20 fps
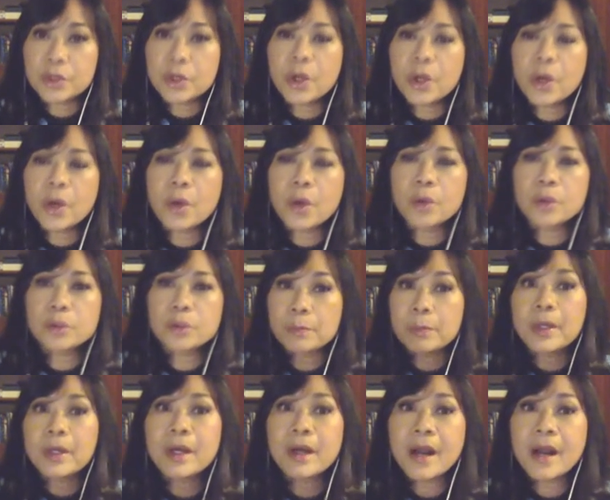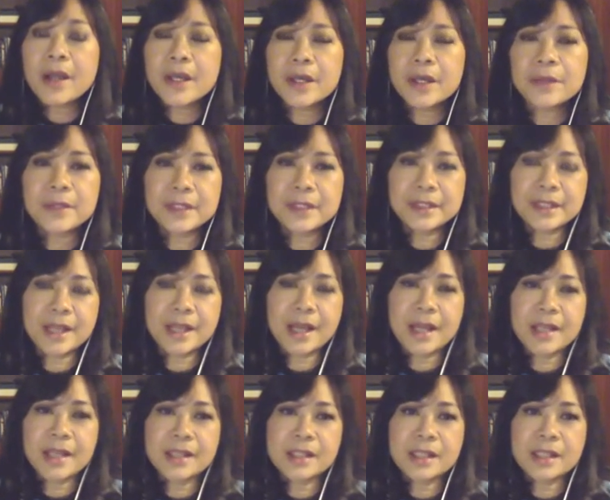know, to
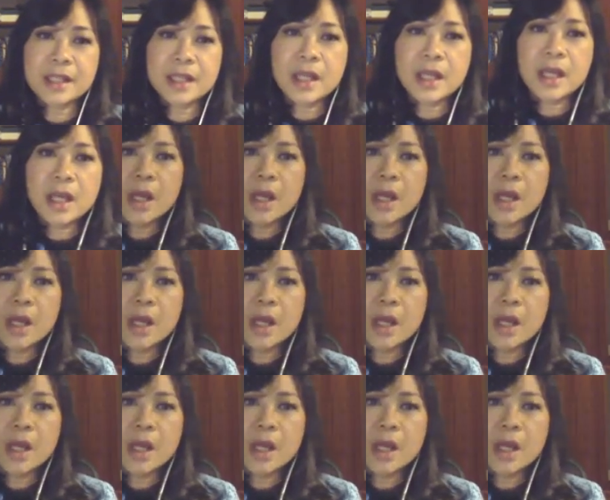prioritize